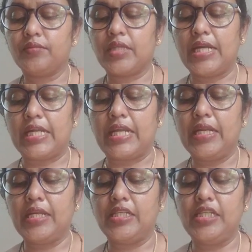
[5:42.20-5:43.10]

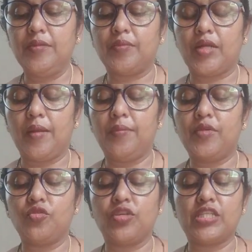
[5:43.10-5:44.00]
contain a deep
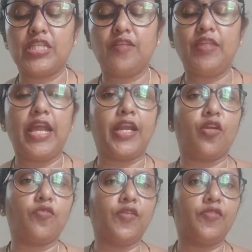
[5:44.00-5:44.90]
cup to receive the head
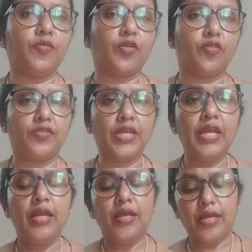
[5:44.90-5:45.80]
of the femur of the
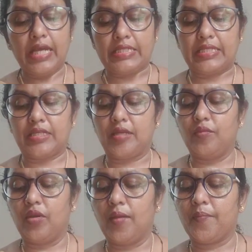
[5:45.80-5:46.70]

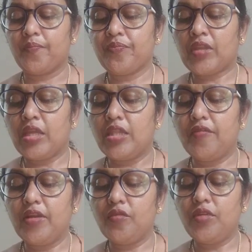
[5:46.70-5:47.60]
acetabulum. The
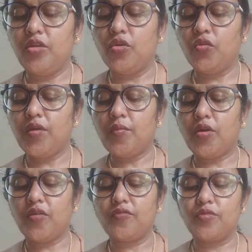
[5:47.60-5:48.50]
one of the lower
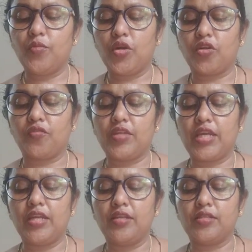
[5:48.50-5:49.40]
border of the
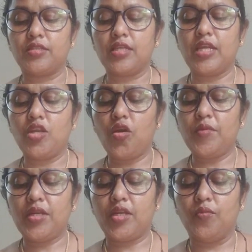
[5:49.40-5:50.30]

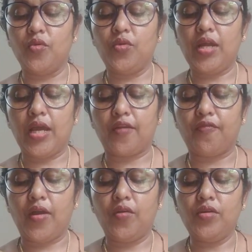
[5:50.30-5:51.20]
innominate bone are
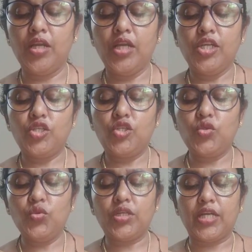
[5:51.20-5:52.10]
found
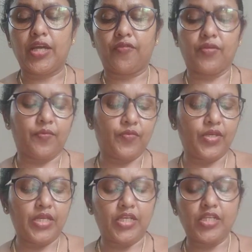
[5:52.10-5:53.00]
two curve.
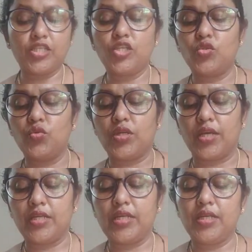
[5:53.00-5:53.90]
Here it is a two
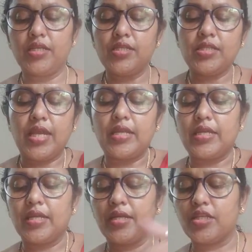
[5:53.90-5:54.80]
curve. Here it is and
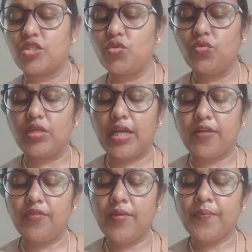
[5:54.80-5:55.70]
here it is two
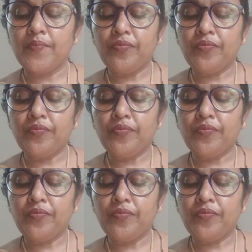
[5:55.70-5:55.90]
curve.